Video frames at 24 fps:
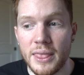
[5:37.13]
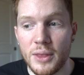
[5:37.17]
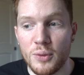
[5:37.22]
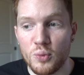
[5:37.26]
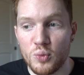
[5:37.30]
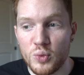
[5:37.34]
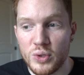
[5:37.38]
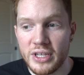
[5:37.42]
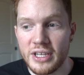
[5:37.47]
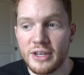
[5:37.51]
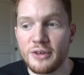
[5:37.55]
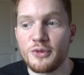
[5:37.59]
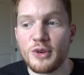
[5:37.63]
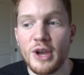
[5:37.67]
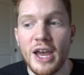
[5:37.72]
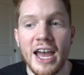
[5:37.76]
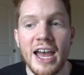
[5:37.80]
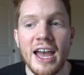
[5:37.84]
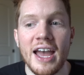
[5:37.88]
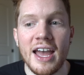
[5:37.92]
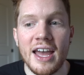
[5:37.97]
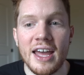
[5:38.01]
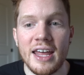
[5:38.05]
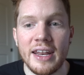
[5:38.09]
we have
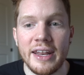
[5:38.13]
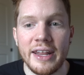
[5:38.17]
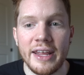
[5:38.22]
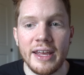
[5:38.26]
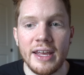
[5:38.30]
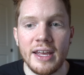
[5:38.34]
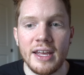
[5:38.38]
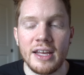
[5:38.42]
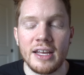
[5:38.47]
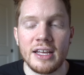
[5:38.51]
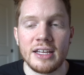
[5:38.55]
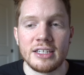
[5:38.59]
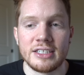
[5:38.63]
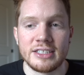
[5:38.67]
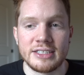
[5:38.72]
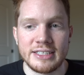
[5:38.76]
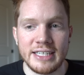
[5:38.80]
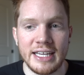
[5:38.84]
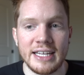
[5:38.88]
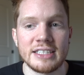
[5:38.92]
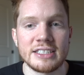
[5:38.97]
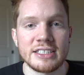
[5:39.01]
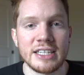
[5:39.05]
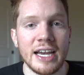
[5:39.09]
had
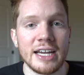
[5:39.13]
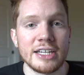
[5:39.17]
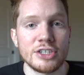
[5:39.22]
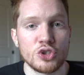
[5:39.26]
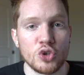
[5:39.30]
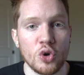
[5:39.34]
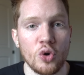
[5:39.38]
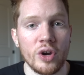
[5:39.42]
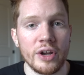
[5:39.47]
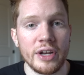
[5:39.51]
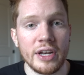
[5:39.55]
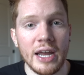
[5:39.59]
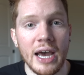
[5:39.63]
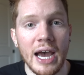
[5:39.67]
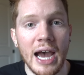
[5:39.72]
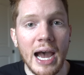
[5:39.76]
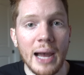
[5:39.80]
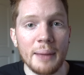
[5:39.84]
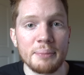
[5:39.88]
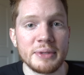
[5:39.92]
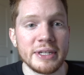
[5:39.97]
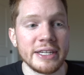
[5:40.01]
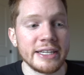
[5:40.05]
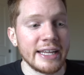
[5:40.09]
since I joined
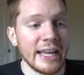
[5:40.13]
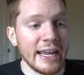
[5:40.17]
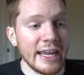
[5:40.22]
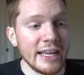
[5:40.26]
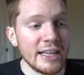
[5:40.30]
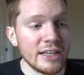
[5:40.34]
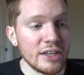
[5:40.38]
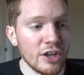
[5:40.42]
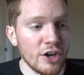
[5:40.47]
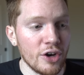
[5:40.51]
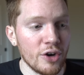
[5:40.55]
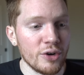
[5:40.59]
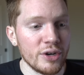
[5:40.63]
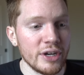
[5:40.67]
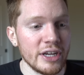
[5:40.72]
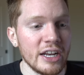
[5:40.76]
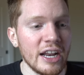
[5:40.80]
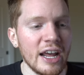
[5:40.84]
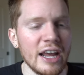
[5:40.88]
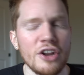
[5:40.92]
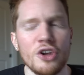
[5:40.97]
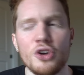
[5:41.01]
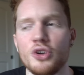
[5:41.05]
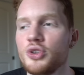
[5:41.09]
Optic Halo.
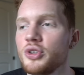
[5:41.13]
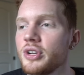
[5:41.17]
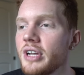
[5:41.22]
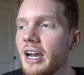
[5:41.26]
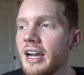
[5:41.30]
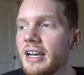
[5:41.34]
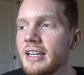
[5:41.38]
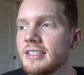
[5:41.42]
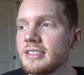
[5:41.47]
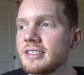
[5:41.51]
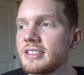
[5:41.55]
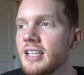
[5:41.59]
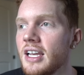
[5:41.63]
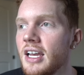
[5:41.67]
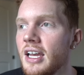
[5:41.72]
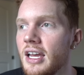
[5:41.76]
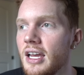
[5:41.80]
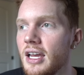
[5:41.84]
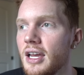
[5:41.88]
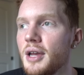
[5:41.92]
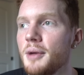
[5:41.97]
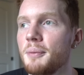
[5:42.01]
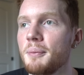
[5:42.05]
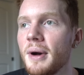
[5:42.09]
And I know you guys
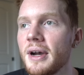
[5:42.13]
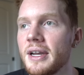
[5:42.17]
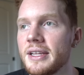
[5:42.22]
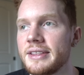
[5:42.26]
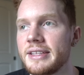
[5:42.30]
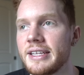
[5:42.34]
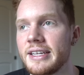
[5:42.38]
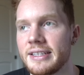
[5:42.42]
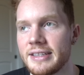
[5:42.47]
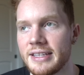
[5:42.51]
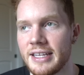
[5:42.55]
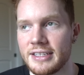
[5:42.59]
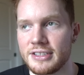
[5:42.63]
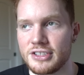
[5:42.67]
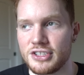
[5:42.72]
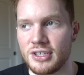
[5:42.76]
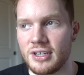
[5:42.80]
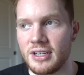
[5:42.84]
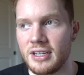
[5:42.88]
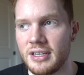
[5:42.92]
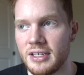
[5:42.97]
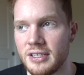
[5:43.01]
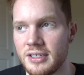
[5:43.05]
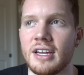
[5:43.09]
might think that's
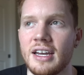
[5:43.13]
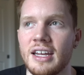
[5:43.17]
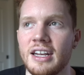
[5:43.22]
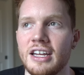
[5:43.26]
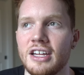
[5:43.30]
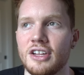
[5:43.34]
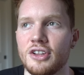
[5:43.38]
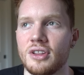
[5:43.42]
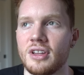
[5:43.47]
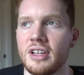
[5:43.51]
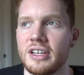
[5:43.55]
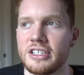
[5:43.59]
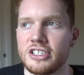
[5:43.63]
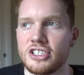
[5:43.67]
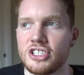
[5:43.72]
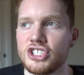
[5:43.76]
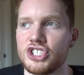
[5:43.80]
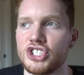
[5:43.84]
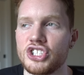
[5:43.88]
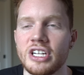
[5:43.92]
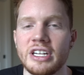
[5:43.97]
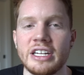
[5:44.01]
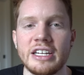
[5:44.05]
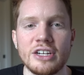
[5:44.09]
like kind of like
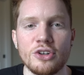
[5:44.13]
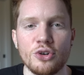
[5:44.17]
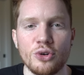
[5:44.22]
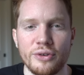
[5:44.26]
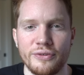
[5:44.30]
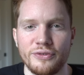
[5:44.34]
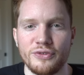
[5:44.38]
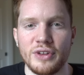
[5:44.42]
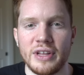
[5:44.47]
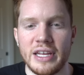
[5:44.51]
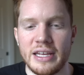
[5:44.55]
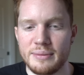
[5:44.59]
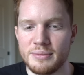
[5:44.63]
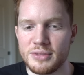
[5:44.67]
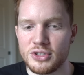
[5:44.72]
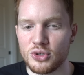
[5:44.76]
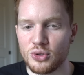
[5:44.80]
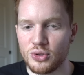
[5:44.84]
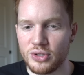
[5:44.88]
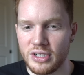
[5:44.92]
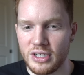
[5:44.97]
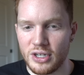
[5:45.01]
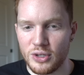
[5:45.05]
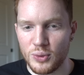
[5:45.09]
shitting on
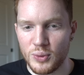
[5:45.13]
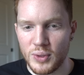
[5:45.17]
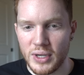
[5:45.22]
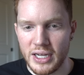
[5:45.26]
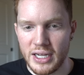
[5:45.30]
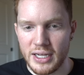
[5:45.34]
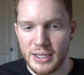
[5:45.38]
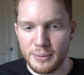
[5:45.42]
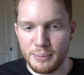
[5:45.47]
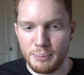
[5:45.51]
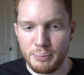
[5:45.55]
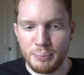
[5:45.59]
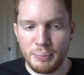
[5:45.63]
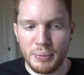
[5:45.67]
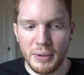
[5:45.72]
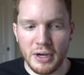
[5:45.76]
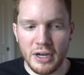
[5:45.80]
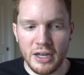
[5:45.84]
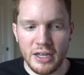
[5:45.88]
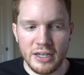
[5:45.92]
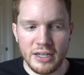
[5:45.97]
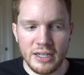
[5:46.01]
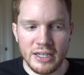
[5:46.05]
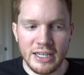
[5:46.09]
Flamesword in a way,
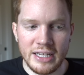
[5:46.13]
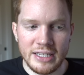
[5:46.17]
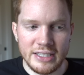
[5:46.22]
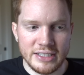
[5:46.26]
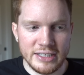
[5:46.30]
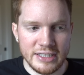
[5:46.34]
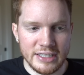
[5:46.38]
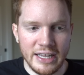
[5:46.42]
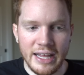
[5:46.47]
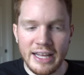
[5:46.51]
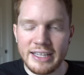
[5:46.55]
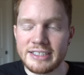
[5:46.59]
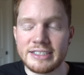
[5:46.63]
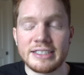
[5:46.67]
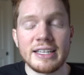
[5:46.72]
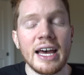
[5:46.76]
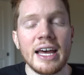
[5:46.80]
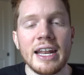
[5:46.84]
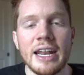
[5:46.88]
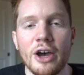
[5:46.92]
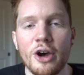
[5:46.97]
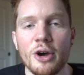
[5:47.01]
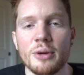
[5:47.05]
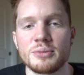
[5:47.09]
but that's
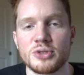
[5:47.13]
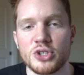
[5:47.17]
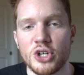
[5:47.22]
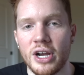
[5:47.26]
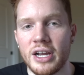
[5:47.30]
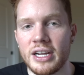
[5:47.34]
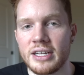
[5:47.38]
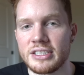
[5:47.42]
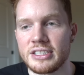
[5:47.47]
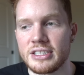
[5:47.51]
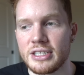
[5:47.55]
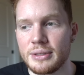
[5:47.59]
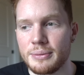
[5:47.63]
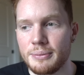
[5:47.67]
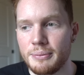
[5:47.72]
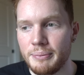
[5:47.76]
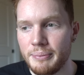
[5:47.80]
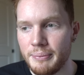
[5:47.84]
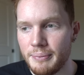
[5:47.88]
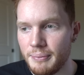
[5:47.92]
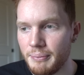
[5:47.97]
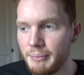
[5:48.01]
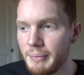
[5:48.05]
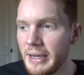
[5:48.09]
not how I'm trying
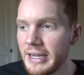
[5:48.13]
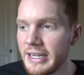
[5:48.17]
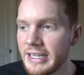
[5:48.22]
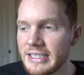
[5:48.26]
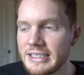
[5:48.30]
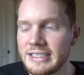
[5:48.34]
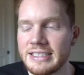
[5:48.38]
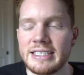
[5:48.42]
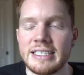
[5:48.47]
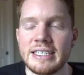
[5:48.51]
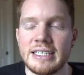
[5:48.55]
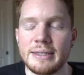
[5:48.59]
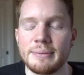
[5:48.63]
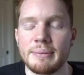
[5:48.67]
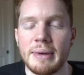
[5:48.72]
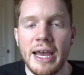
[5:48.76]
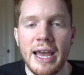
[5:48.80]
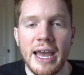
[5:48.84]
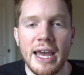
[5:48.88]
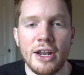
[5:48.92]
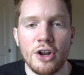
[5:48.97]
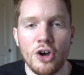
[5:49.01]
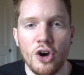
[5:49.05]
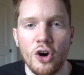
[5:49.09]
to make it seem
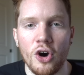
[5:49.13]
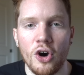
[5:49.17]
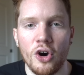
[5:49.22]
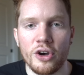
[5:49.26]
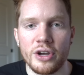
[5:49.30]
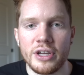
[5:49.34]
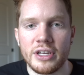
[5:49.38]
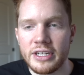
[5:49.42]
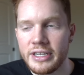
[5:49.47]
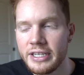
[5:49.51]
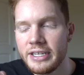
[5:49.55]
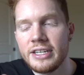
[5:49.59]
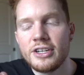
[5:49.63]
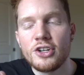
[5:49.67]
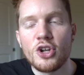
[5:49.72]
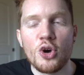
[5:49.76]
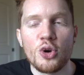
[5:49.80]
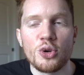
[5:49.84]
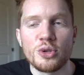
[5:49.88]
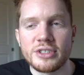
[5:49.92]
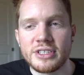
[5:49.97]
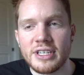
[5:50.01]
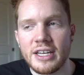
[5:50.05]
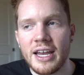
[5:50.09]
at all, and he
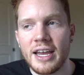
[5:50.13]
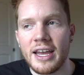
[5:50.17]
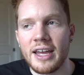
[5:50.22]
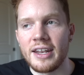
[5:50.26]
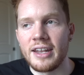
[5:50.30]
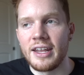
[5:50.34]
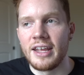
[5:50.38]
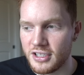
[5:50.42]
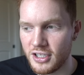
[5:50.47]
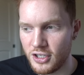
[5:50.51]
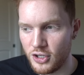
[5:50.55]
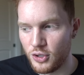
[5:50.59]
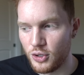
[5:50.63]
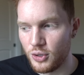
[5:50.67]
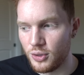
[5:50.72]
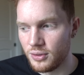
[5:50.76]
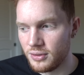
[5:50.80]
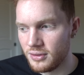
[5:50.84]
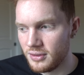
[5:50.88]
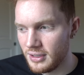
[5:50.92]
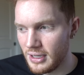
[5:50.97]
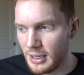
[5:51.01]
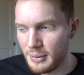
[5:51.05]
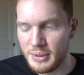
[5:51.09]
knows that.
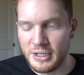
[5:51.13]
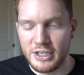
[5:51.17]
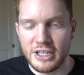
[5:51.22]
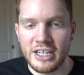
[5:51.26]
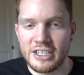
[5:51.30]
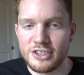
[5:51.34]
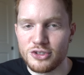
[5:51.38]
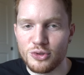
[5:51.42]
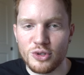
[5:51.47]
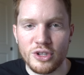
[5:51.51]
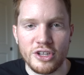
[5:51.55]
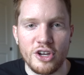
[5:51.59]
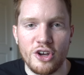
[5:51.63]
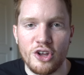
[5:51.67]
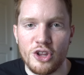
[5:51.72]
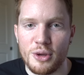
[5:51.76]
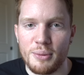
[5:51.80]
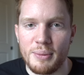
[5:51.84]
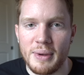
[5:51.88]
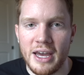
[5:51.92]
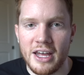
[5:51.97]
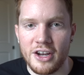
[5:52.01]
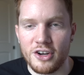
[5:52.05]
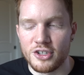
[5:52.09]
So I mean, that's really all
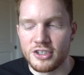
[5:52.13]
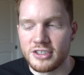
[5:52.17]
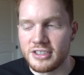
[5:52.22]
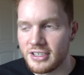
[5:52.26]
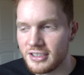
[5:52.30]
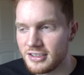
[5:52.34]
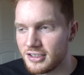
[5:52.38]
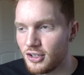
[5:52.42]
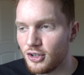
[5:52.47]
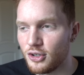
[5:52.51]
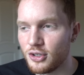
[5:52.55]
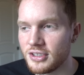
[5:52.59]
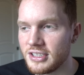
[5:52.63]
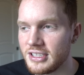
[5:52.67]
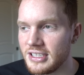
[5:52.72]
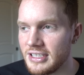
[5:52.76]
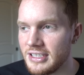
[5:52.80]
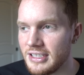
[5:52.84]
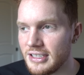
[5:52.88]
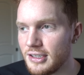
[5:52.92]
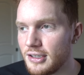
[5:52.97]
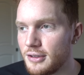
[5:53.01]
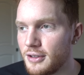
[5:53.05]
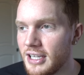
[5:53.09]
that matters, as long as
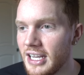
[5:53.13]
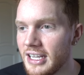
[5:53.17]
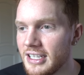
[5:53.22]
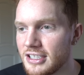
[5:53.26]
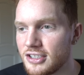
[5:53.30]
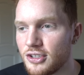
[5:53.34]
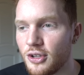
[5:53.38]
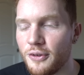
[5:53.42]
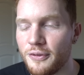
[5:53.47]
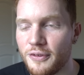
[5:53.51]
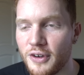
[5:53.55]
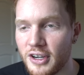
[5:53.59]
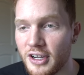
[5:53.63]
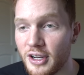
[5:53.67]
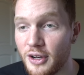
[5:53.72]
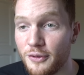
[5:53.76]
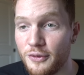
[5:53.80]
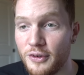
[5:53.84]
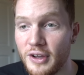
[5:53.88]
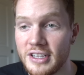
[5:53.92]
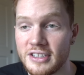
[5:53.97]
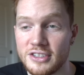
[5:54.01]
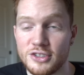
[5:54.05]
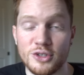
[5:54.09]
he takes no fucking
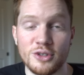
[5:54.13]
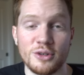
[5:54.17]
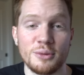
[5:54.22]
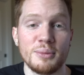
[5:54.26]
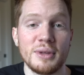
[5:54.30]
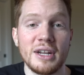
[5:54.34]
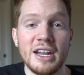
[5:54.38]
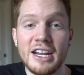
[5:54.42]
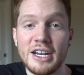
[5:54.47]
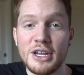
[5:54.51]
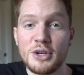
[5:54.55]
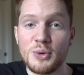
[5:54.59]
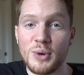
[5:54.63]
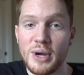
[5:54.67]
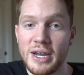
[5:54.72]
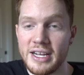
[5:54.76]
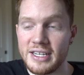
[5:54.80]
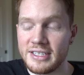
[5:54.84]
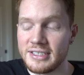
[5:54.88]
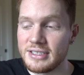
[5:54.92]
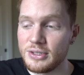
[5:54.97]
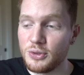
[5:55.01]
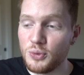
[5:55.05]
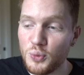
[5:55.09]
offense to it. But
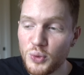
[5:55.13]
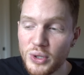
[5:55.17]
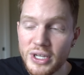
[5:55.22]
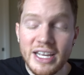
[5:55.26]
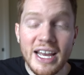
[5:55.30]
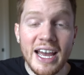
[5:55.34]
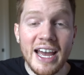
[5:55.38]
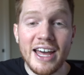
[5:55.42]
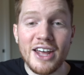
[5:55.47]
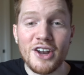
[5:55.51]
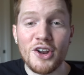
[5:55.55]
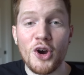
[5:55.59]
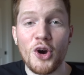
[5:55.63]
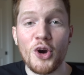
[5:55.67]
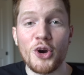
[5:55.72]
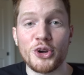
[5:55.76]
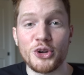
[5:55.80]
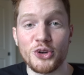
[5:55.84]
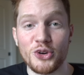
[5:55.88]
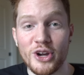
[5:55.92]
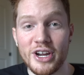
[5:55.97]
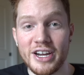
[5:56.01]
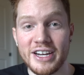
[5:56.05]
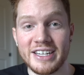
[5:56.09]
anyways, we had our
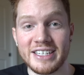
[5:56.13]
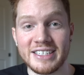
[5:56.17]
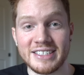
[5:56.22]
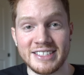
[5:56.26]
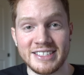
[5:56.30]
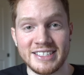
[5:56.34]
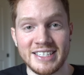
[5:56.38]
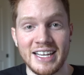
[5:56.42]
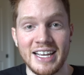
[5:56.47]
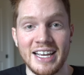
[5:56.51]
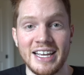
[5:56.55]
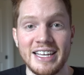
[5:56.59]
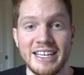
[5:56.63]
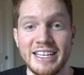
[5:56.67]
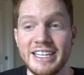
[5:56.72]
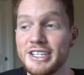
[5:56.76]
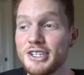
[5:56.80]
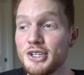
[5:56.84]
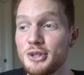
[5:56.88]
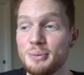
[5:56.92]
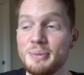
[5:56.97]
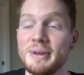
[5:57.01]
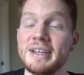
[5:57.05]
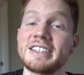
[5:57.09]
greatest, he
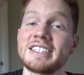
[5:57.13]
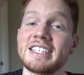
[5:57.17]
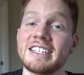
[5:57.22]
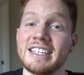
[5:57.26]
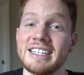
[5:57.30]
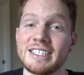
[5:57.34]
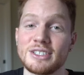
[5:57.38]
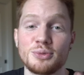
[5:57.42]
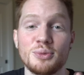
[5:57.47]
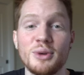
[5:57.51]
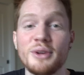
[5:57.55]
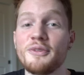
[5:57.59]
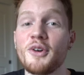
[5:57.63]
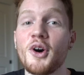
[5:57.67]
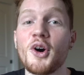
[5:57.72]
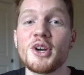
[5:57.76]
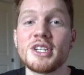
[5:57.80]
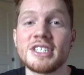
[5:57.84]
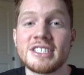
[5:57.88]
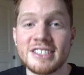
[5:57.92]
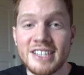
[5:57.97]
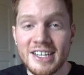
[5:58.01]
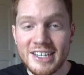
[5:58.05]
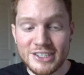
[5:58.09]
could admit to this, we've
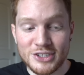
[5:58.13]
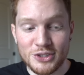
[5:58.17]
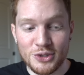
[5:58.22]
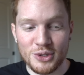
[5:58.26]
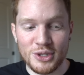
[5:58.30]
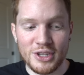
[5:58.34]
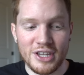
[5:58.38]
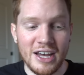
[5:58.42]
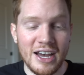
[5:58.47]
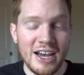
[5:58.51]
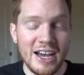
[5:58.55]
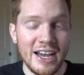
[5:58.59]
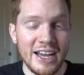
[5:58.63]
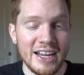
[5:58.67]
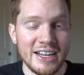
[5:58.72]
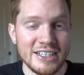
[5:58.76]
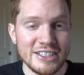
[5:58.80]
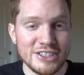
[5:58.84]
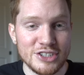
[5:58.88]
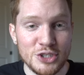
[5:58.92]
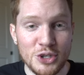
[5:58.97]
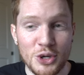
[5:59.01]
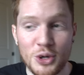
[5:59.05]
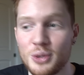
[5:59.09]
always sucked
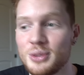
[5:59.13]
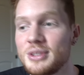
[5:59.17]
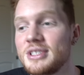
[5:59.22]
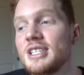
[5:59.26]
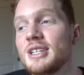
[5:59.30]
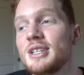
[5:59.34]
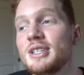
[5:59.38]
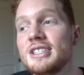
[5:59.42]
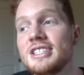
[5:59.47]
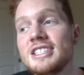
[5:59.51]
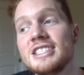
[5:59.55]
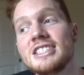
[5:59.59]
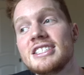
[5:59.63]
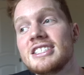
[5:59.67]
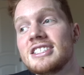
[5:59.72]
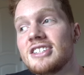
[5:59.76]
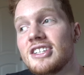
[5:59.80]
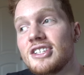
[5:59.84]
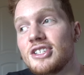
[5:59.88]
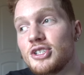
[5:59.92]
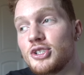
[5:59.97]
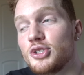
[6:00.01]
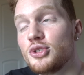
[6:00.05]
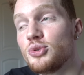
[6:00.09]
online. So
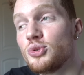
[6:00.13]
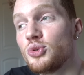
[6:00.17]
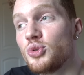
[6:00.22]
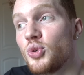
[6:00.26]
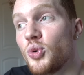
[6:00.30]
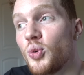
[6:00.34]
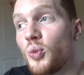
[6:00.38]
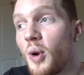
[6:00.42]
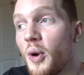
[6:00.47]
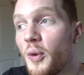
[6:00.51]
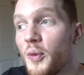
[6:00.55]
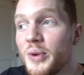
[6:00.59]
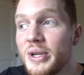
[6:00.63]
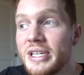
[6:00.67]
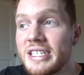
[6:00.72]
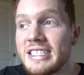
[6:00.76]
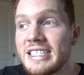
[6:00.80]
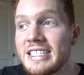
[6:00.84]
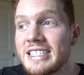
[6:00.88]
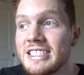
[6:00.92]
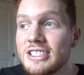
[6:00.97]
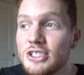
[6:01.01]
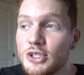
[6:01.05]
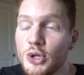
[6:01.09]
to do what we
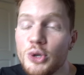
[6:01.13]
did